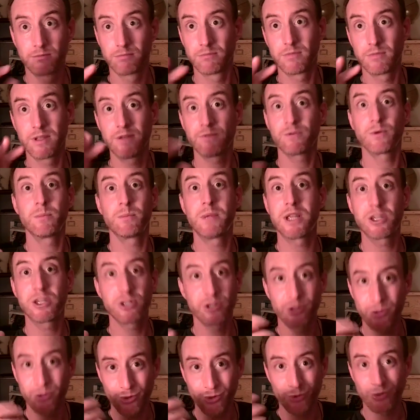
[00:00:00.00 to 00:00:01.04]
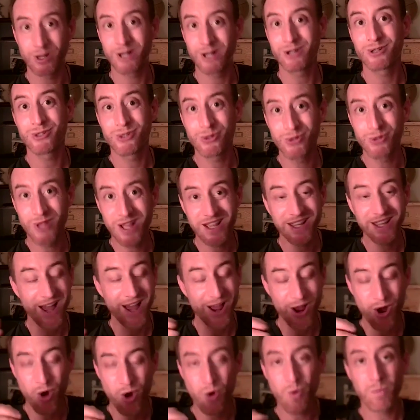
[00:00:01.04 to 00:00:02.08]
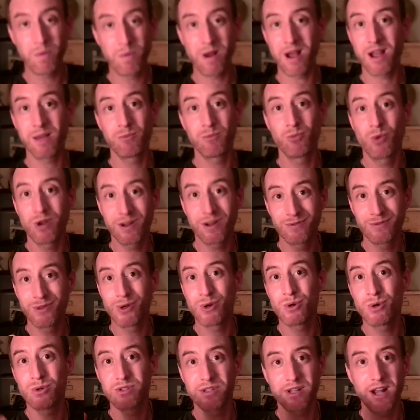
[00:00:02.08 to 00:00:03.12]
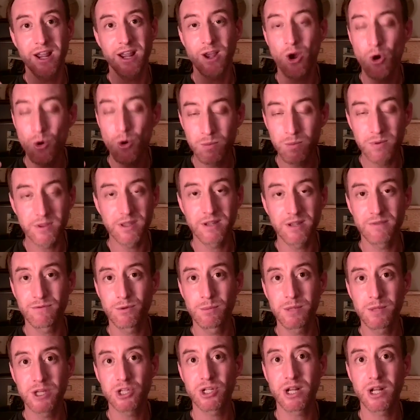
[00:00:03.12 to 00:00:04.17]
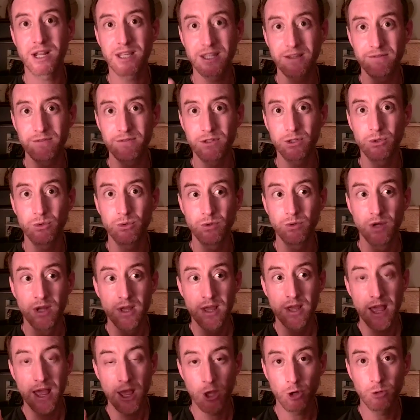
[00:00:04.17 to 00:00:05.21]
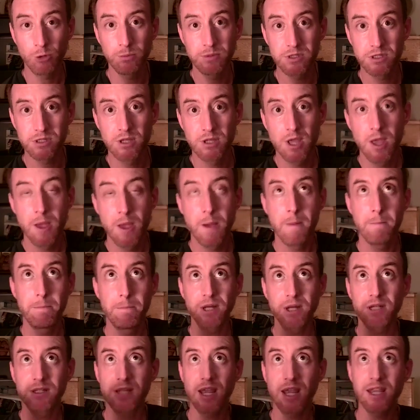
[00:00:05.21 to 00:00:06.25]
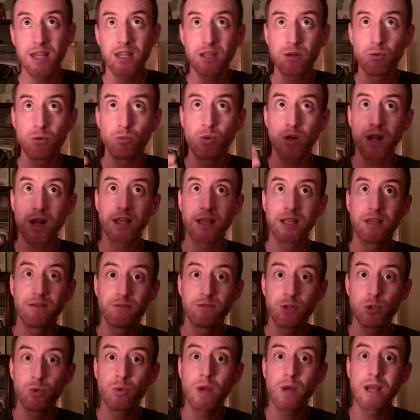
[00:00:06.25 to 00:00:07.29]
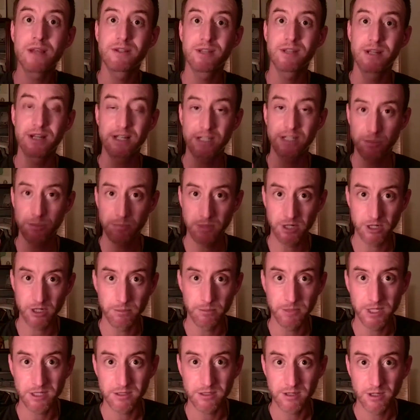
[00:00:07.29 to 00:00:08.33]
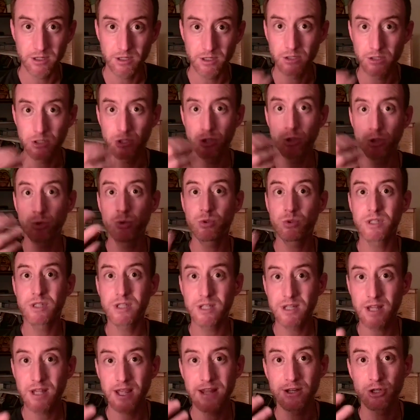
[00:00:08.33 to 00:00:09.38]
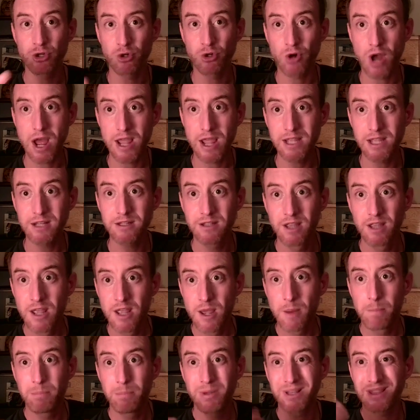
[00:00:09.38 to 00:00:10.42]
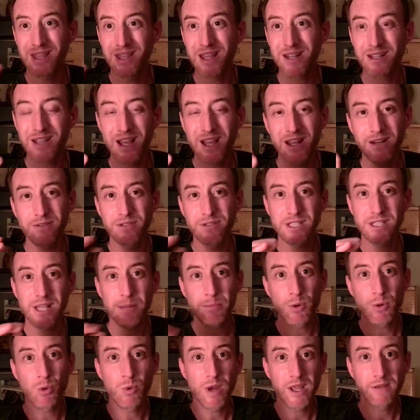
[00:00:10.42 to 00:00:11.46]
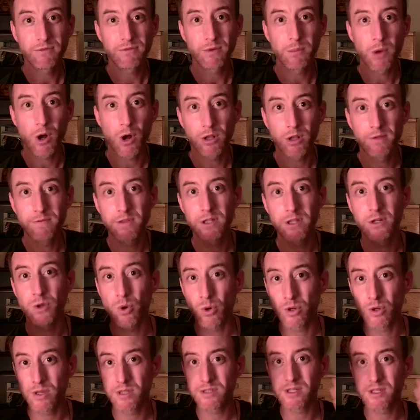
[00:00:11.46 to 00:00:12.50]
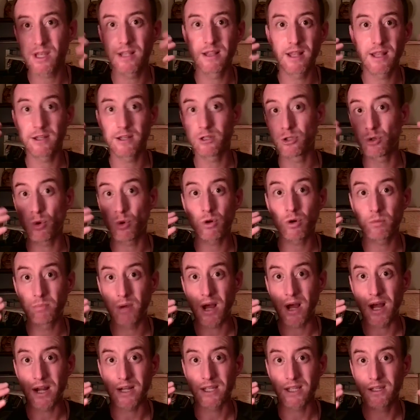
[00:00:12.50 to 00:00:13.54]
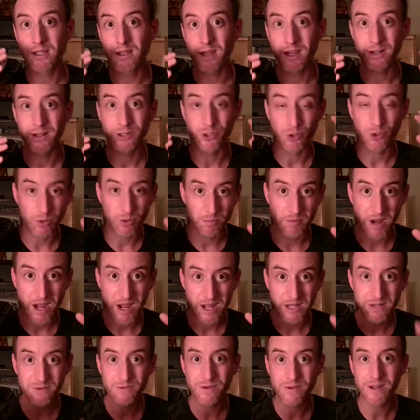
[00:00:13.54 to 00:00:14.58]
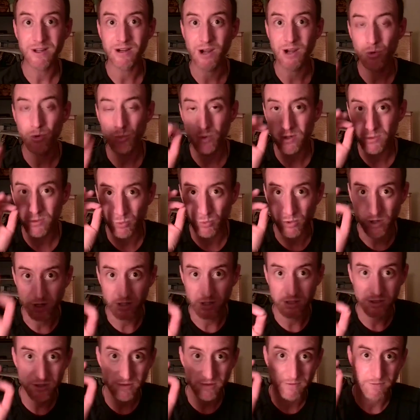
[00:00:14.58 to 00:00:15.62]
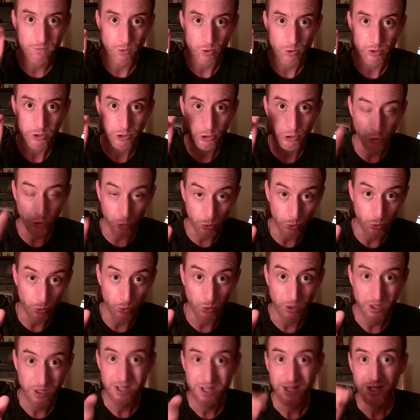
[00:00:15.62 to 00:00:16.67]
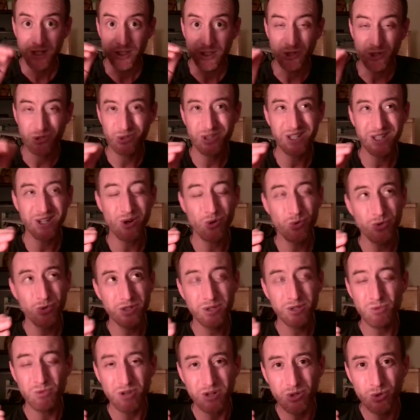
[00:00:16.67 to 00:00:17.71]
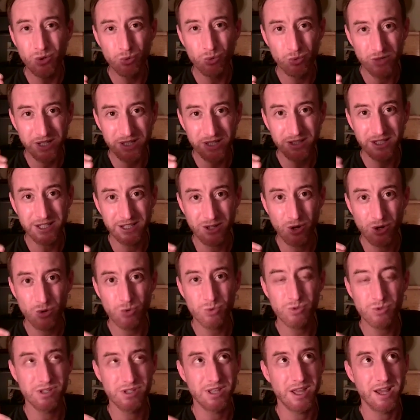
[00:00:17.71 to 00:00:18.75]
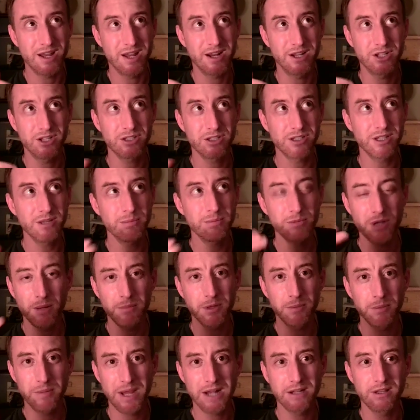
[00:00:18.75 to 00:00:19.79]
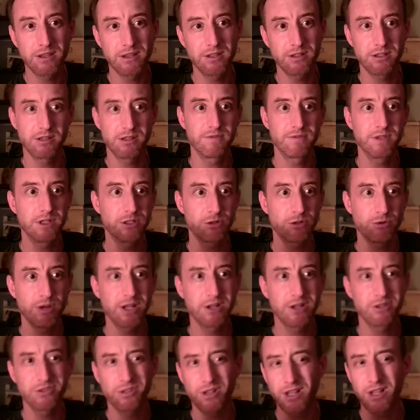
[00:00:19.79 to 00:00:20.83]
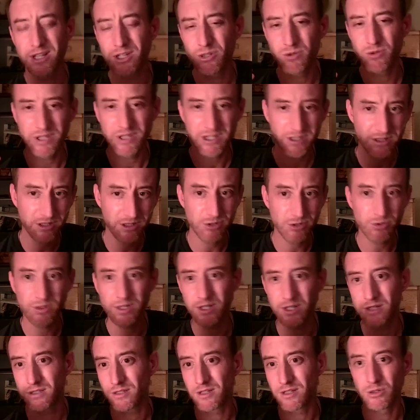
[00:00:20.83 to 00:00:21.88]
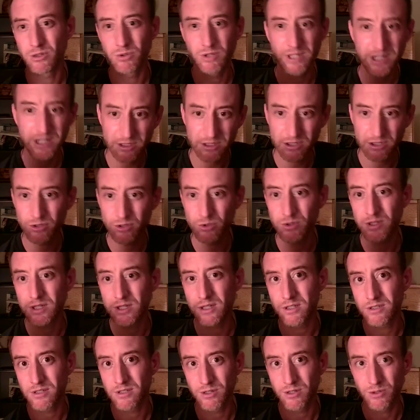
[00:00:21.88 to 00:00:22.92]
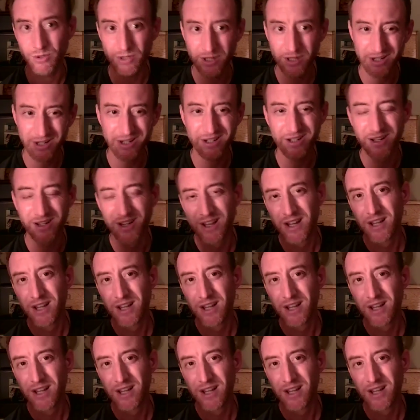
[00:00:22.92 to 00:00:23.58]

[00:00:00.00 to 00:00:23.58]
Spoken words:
information or creators you like. I hope I'm one of those, and I hope the information I give you helps, but take what I give you as an experiment. Use it and try it, but then kind of step away from all of the noise and let your body and your mind figure out what works for you. You're the only one who really knows that. I just keep coming back to this, of these creators are like, you need to do this and you need to do this and